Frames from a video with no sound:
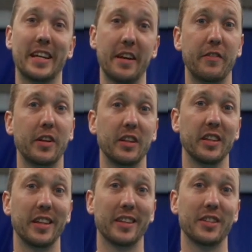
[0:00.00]

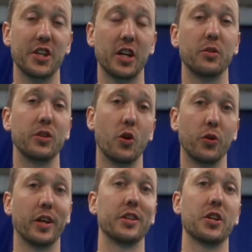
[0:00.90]
definitely check out the
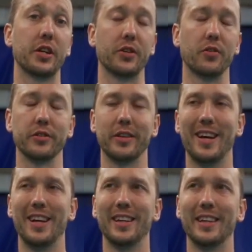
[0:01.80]
online juggling course.
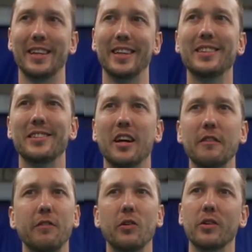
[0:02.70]
It's
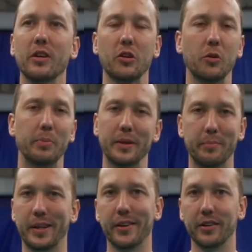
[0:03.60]
not for
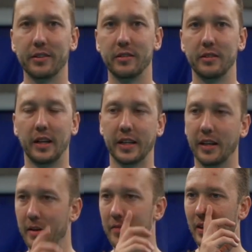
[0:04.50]
complete beginners. Like
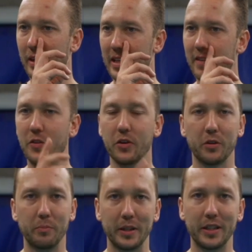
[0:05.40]
if you're
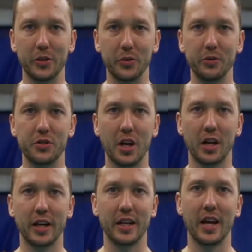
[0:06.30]
completely new to
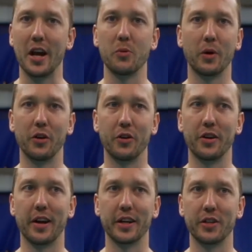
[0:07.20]
juggling and you want to
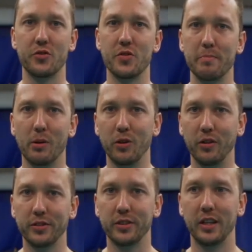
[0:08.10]
learn like 3
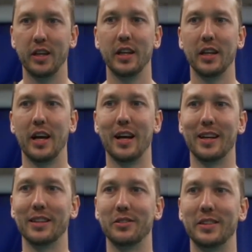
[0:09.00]
balls
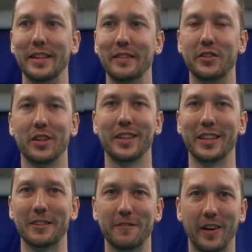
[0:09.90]
and see if
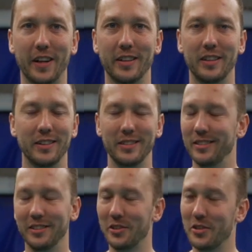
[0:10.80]
juggling is fun,
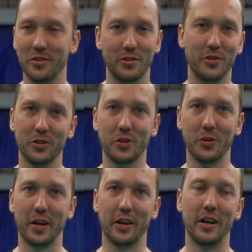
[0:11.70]
don't
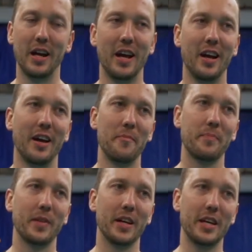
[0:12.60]
go there.
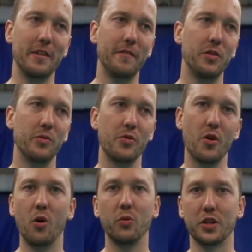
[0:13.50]
If you
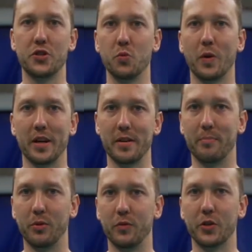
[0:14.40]
know that you want to
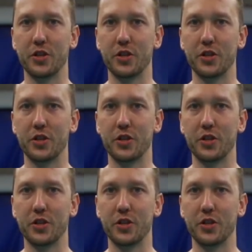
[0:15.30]
improve your